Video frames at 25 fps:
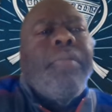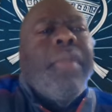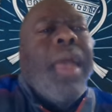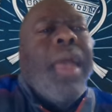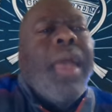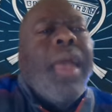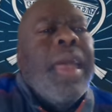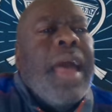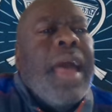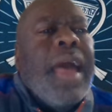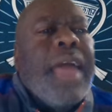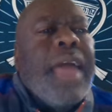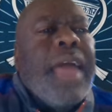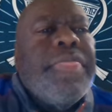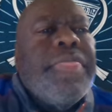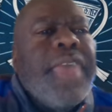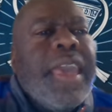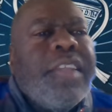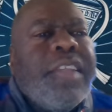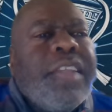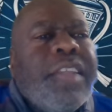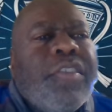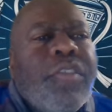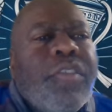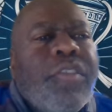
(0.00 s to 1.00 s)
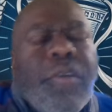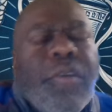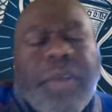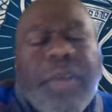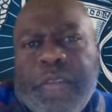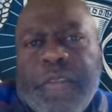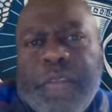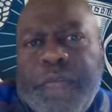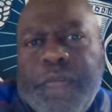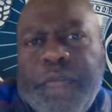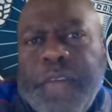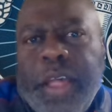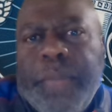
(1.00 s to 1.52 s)
I think it's during the
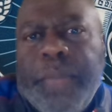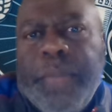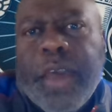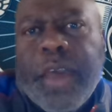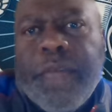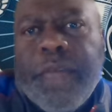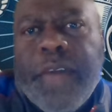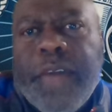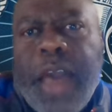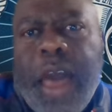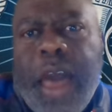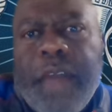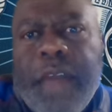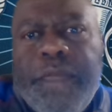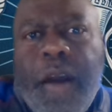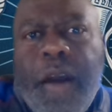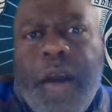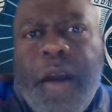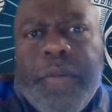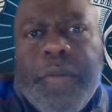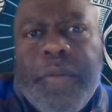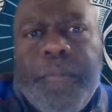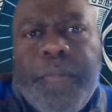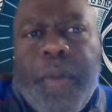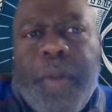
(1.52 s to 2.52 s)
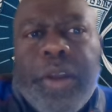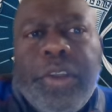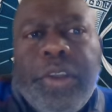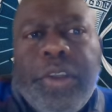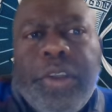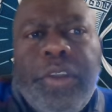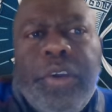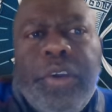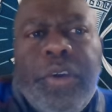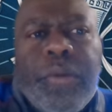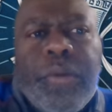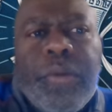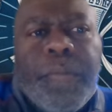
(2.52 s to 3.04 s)
filming of Godfather Part
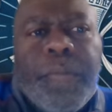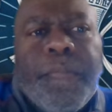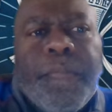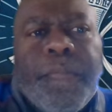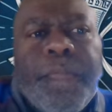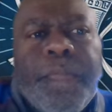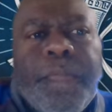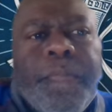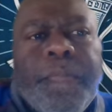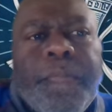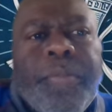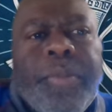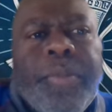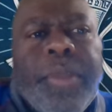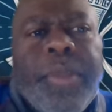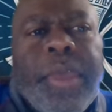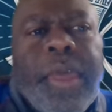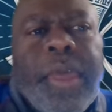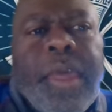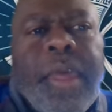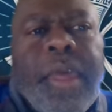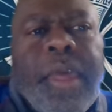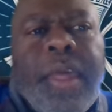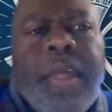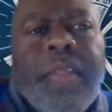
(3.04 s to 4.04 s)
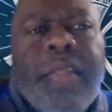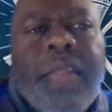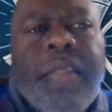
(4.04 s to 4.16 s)
Two, the